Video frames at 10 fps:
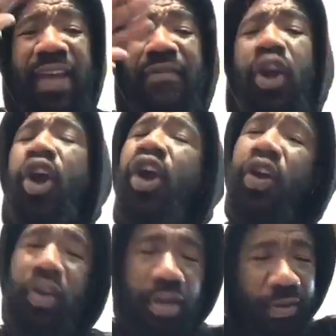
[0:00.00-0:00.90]
I never
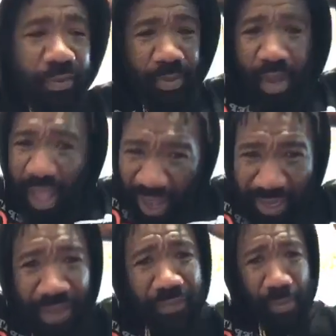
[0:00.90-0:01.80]
heard of him. I
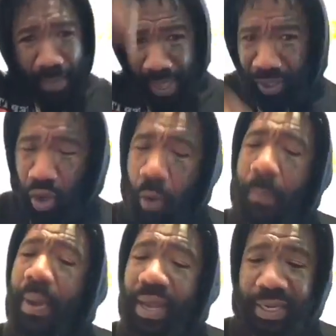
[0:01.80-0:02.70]
never met
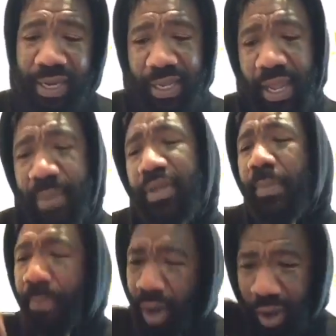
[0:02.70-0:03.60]
nobody that cop
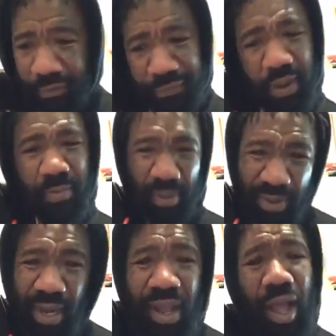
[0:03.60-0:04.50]
a bird from him.
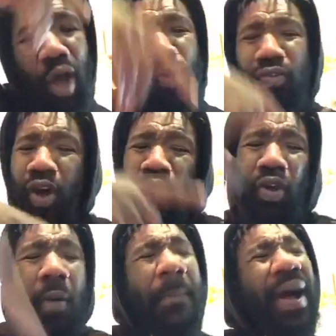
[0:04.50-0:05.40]
I don't know
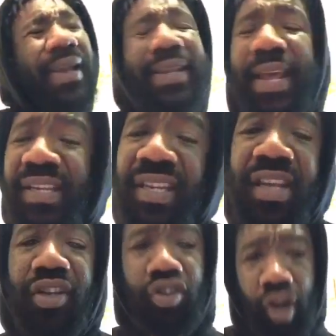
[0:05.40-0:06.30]
nobody that
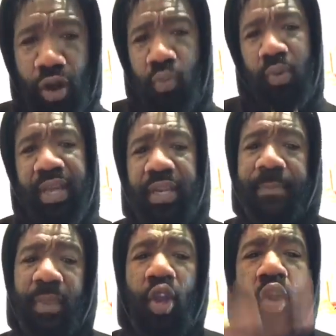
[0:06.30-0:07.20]
did dirt with
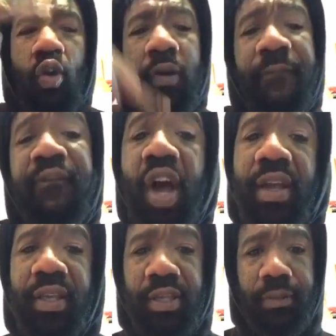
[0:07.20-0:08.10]
him. Who the
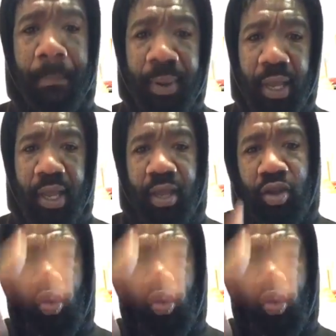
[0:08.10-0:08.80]
fuck is blood?